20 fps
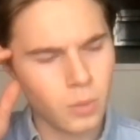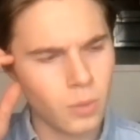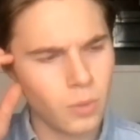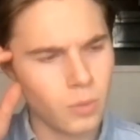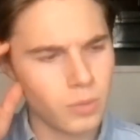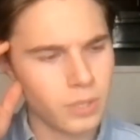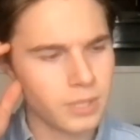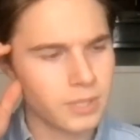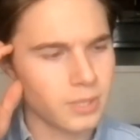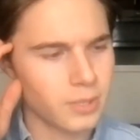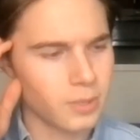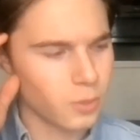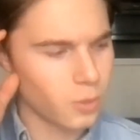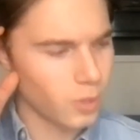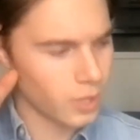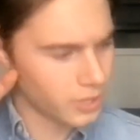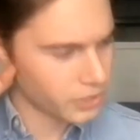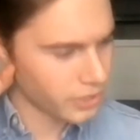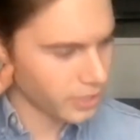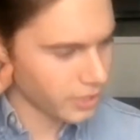that's a good
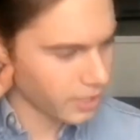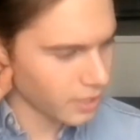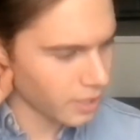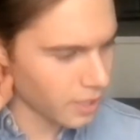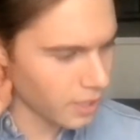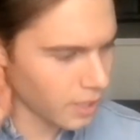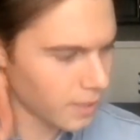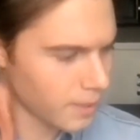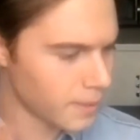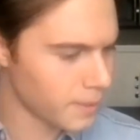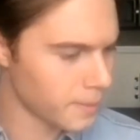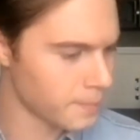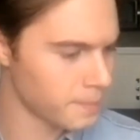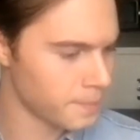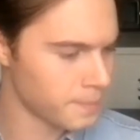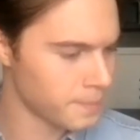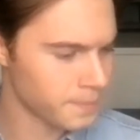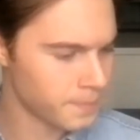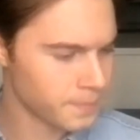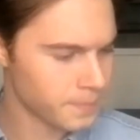question. What
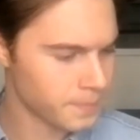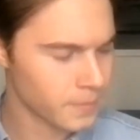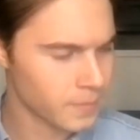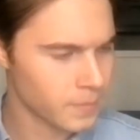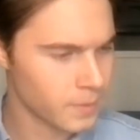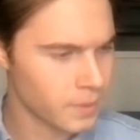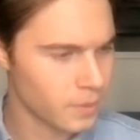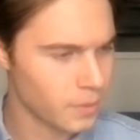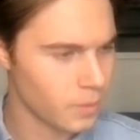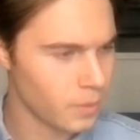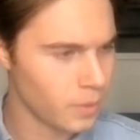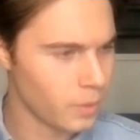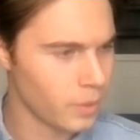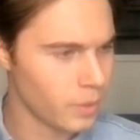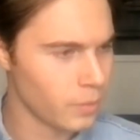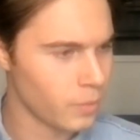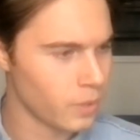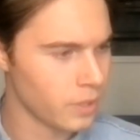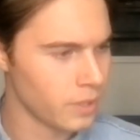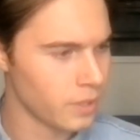do I
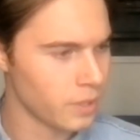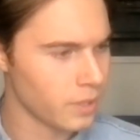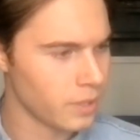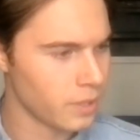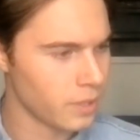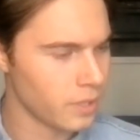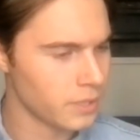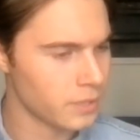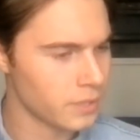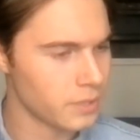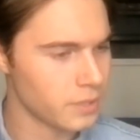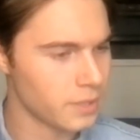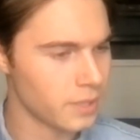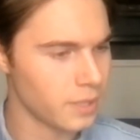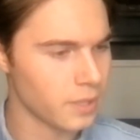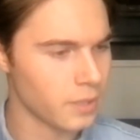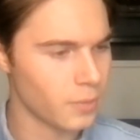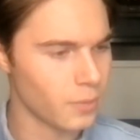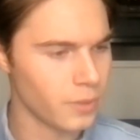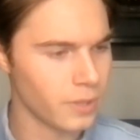want an audience to
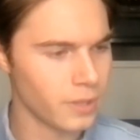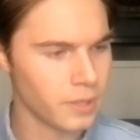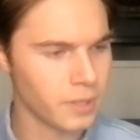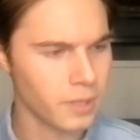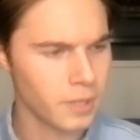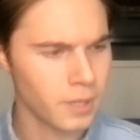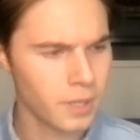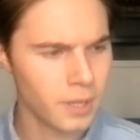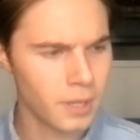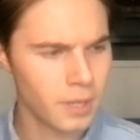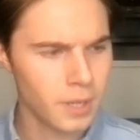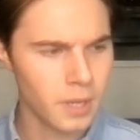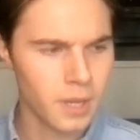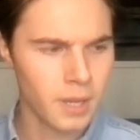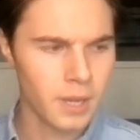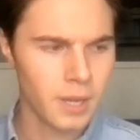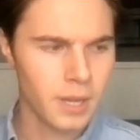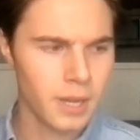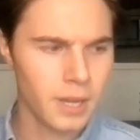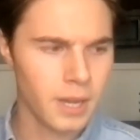take away?
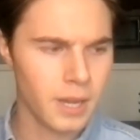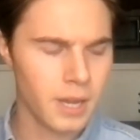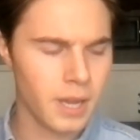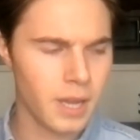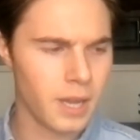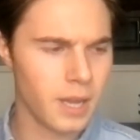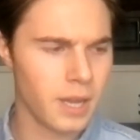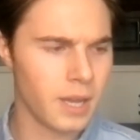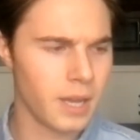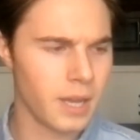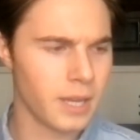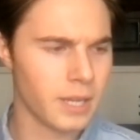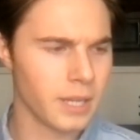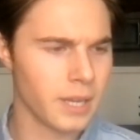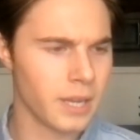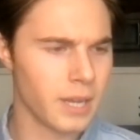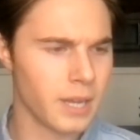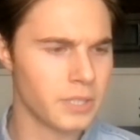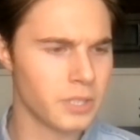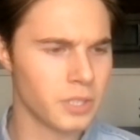I
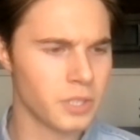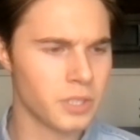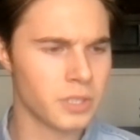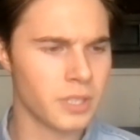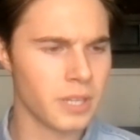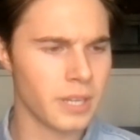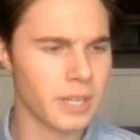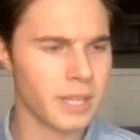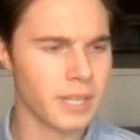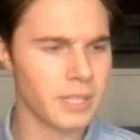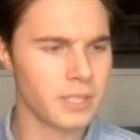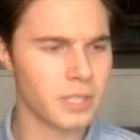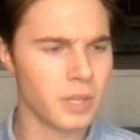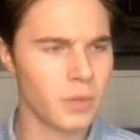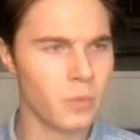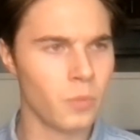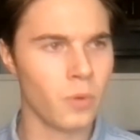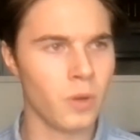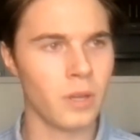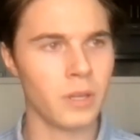guess I
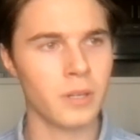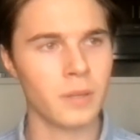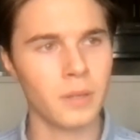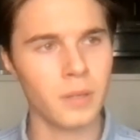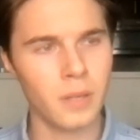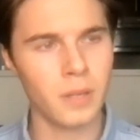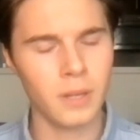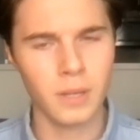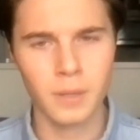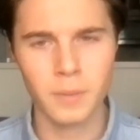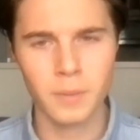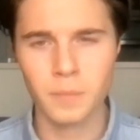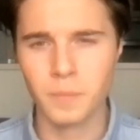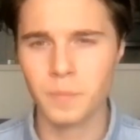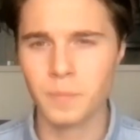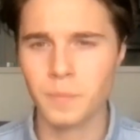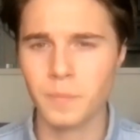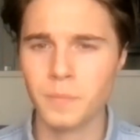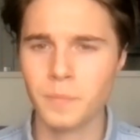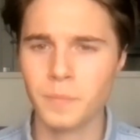want
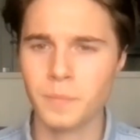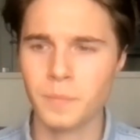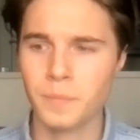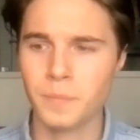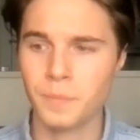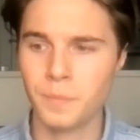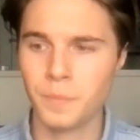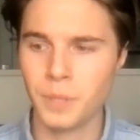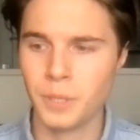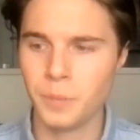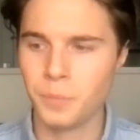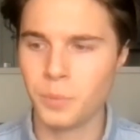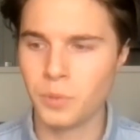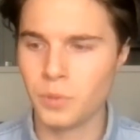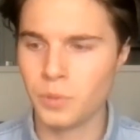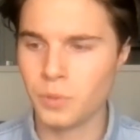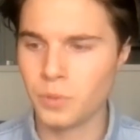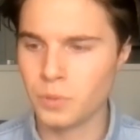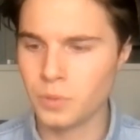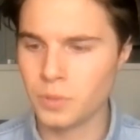
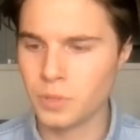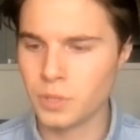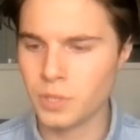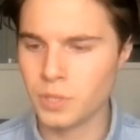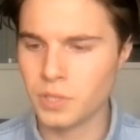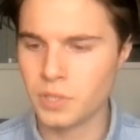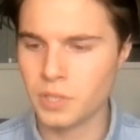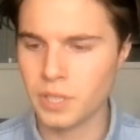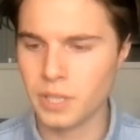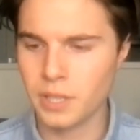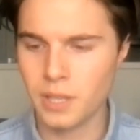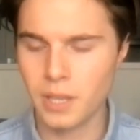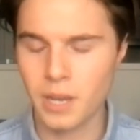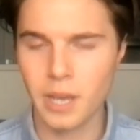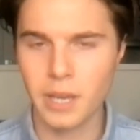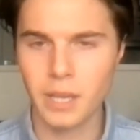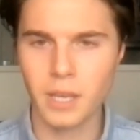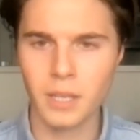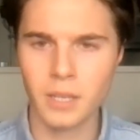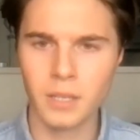people to see that
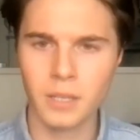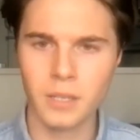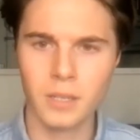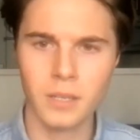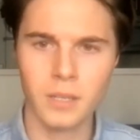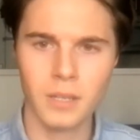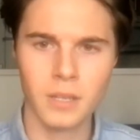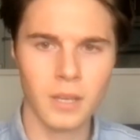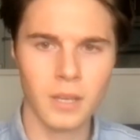I can